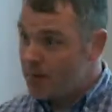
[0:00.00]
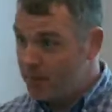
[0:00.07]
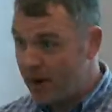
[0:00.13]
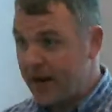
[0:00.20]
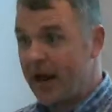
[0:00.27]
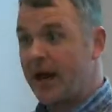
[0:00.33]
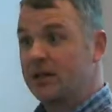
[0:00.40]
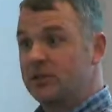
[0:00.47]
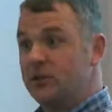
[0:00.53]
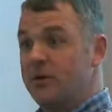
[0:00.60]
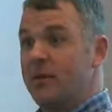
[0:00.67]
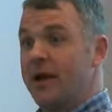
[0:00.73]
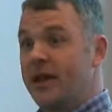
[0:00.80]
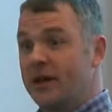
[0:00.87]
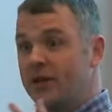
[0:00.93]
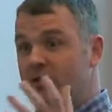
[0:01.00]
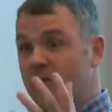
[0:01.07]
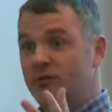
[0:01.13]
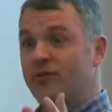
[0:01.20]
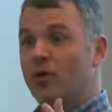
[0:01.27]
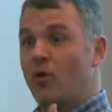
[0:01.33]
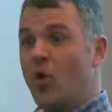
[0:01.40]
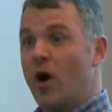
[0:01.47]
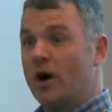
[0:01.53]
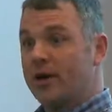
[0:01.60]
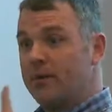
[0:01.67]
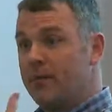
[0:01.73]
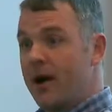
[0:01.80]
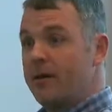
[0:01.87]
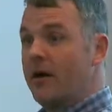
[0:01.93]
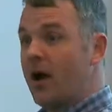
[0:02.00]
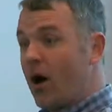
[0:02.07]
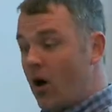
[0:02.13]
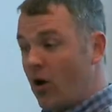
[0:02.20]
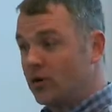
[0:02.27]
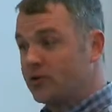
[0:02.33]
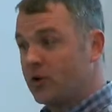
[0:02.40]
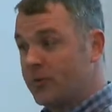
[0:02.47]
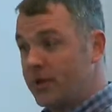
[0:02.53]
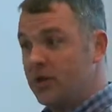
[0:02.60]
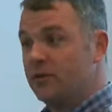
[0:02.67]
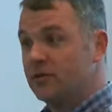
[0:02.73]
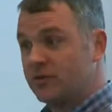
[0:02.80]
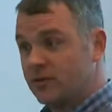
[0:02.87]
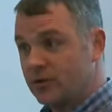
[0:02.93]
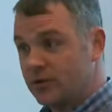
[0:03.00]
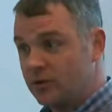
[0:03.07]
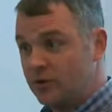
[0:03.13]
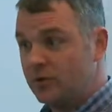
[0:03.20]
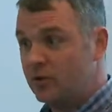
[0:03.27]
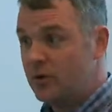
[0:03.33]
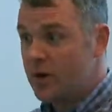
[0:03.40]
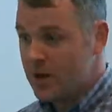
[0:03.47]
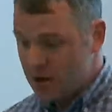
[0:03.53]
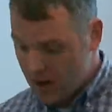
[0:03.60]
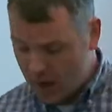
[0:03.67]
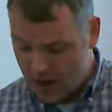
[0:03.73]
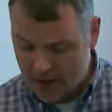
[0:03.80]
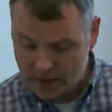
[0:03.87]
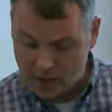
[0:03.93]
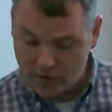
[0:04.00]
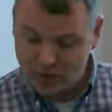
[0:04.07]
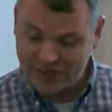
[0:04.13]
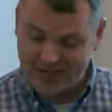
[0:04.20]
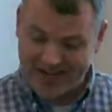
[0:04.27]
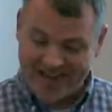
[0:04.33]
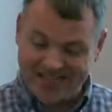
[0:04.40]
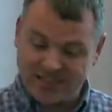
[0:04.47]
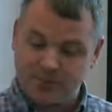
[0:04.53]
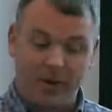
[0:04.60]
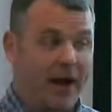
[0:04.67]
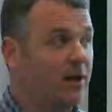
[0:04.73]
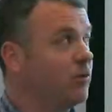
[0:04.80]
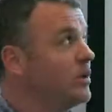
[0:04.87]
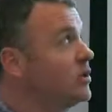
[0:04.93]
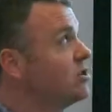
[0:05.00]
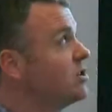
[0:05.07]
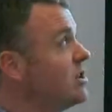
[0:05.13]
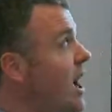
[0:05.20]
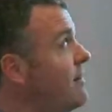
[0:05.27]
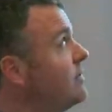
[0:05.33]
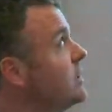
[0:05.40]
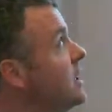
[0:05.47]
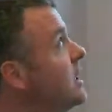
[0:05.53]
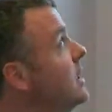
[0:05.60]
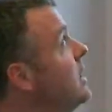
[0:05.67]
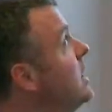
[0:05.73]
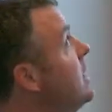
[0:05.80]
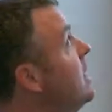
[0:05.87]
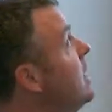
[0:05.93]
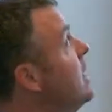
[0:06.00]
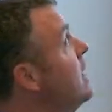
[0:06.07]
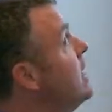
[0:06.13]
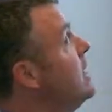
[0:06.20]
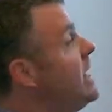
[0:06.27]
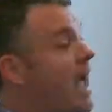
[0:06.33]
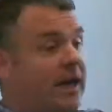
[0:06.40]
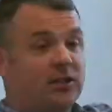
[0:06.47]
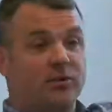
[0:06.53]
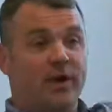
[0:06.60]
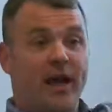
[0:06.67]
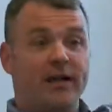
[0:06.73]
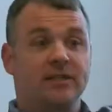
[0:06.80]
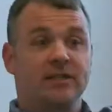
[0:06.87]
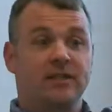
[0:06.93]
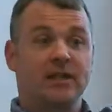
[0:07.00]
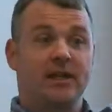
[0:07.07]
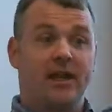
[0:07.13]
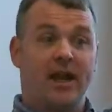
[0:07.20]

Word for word: might actually, you might get a 2-for-1. It might also be useful to use against spotted wing Drosophila. Next, we had to see,